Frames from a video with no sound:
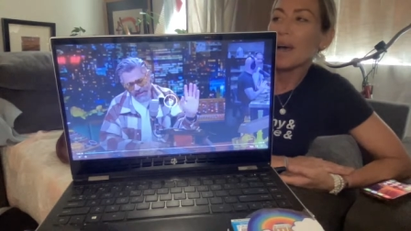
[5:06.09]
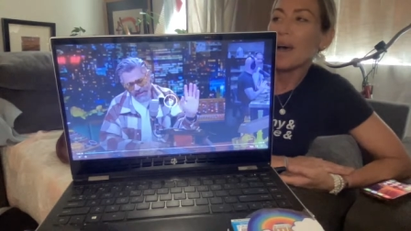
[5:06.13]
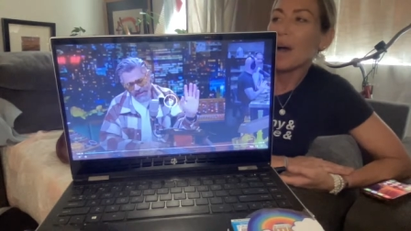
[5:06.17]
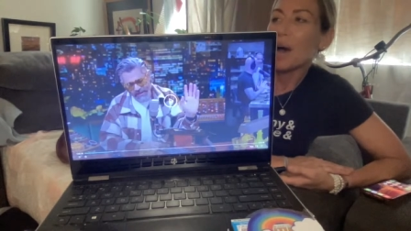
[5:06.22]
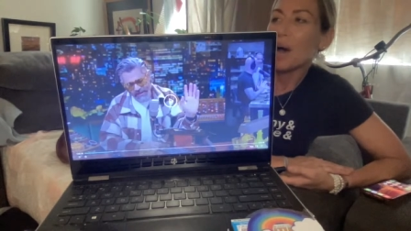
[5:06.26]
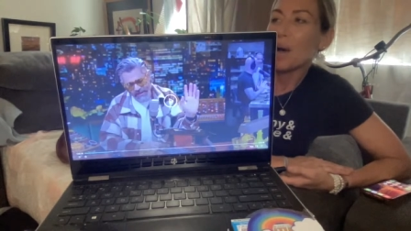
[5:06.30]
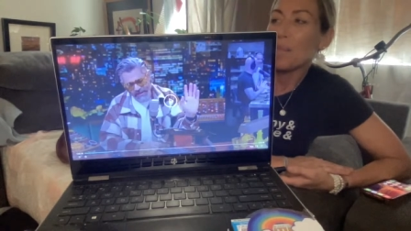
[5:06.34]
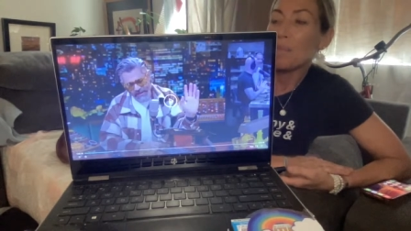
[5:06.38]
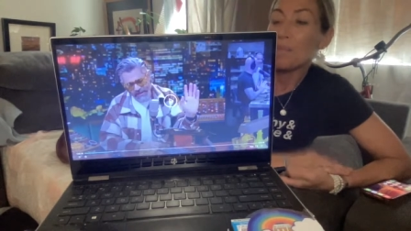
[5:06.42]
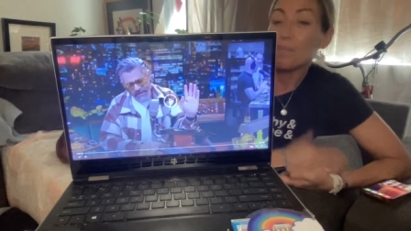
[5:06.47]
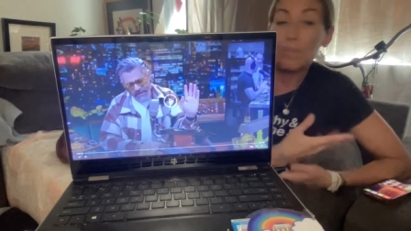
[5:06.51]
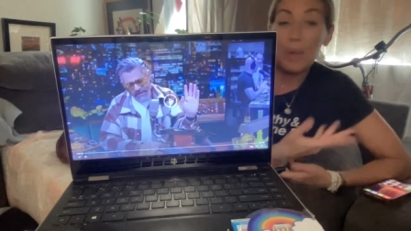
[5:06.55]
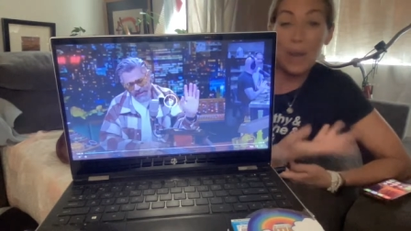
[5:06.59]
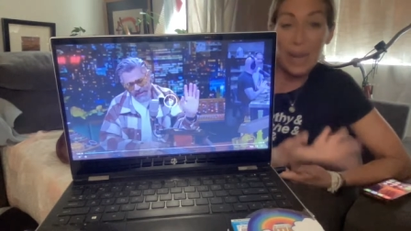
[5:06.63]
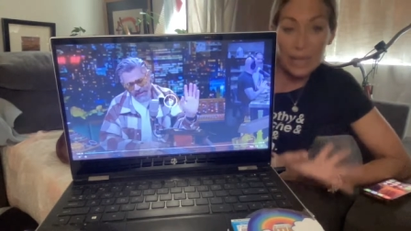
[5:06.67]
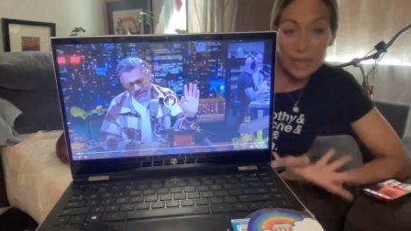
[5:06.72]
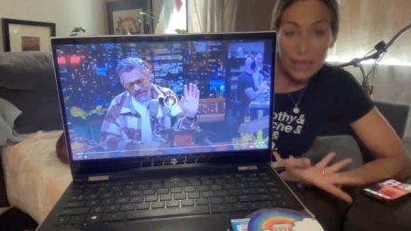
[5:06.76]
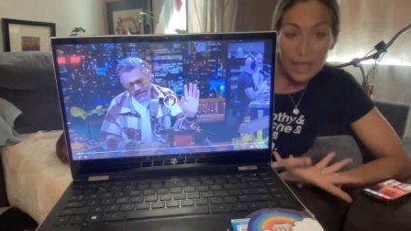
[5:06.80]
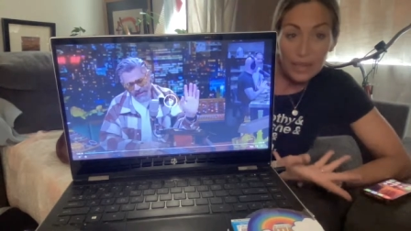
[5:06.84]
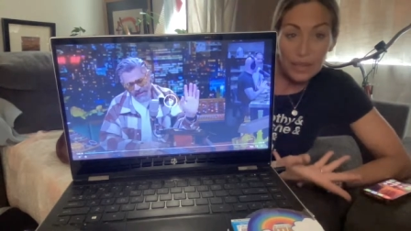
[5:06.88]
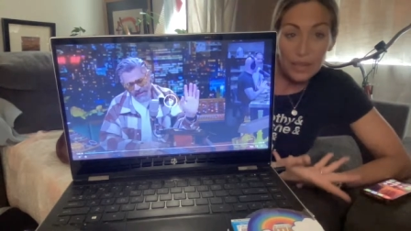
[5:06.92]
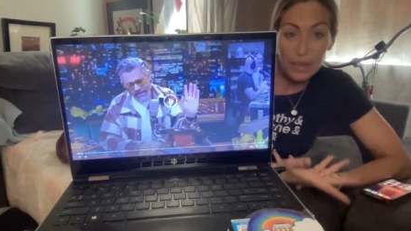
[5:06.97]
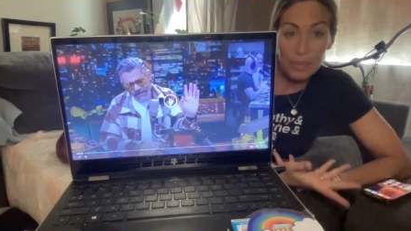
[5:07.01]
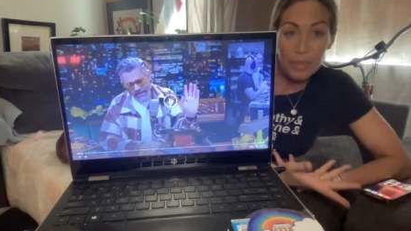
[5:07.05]
but I
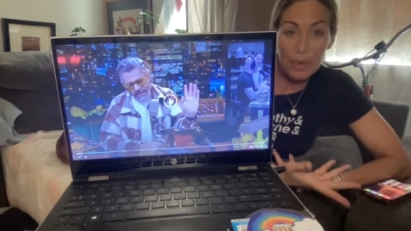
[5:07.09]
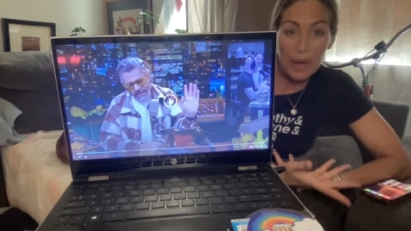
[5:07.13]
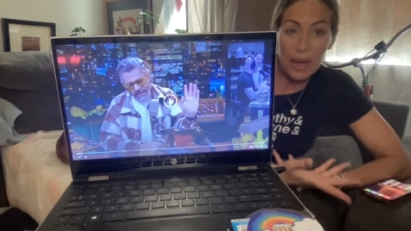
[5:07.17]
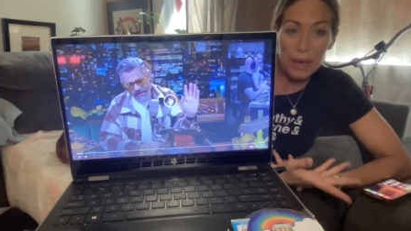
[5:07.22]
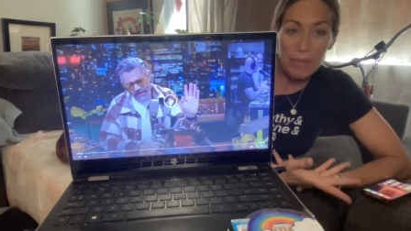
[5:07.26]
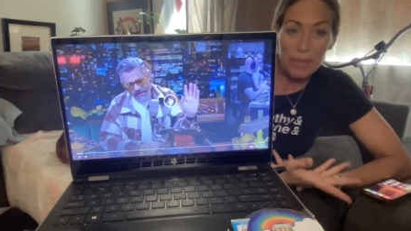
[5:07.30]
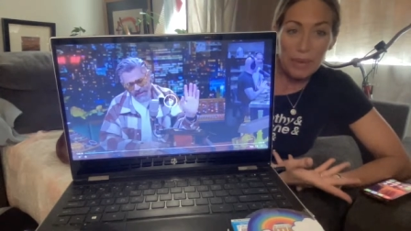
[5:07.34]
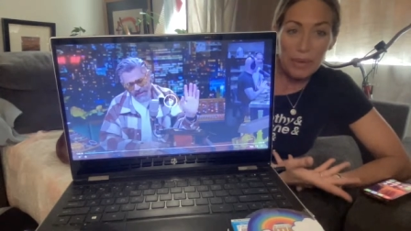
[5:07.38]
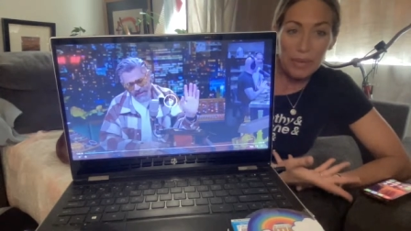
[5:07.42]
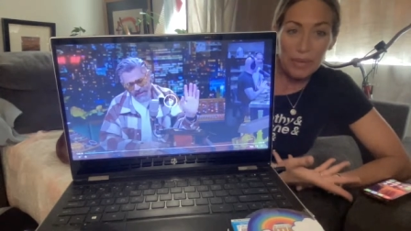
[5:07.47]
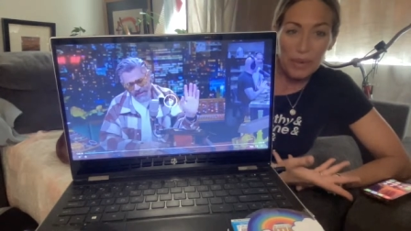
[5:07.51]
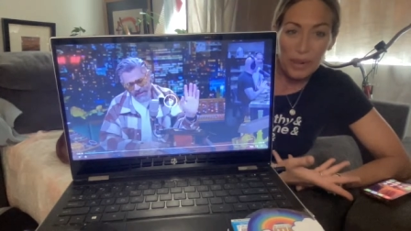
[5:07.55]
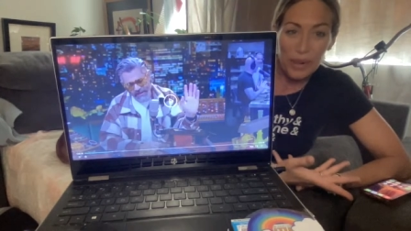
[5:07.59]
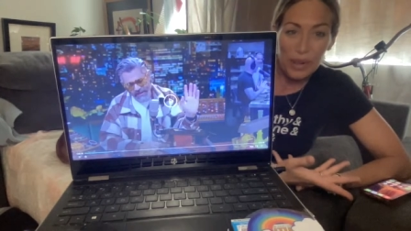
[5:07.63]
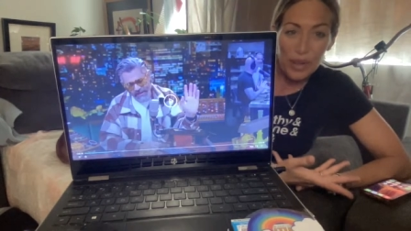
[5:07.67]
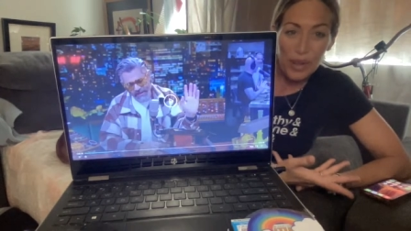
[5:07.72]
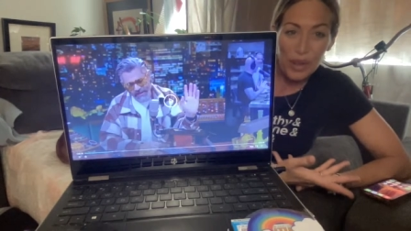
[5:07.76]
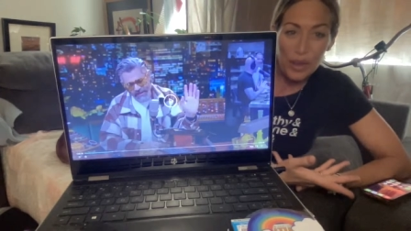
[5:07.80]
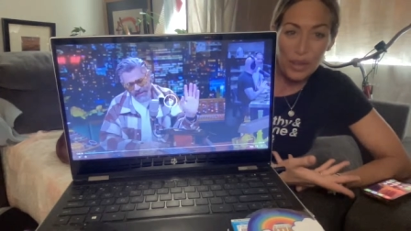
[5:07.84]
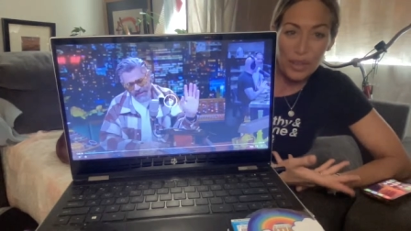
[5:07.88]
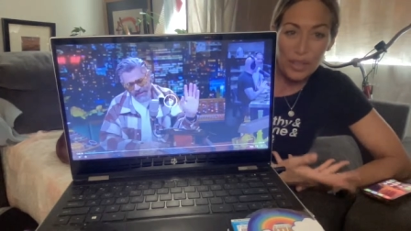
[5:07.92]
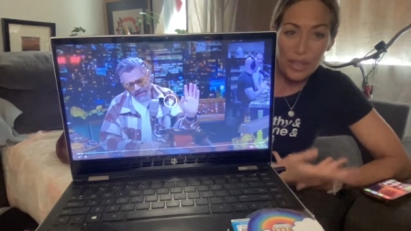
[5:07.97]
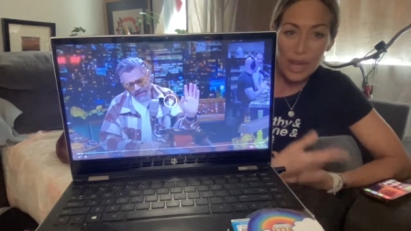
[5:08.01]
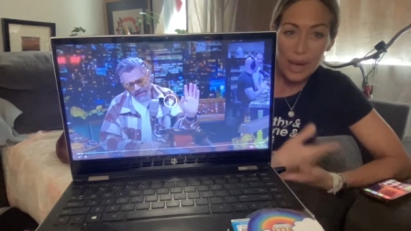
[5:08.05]
lived in Miami for a
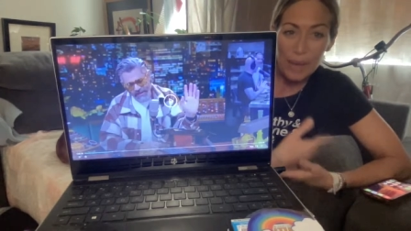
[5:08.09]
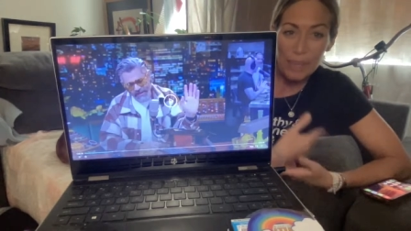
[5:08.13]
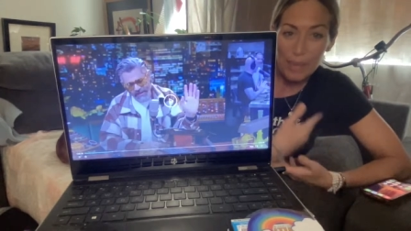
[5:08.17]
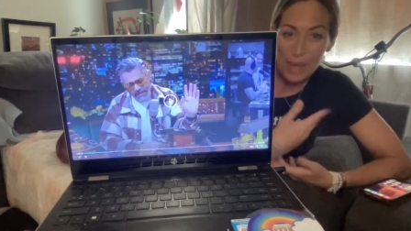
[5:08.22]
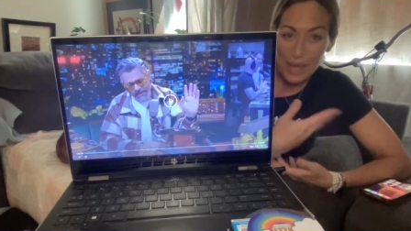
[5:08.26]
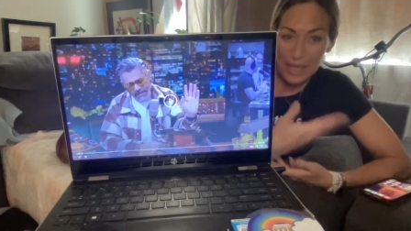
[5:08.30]
long time.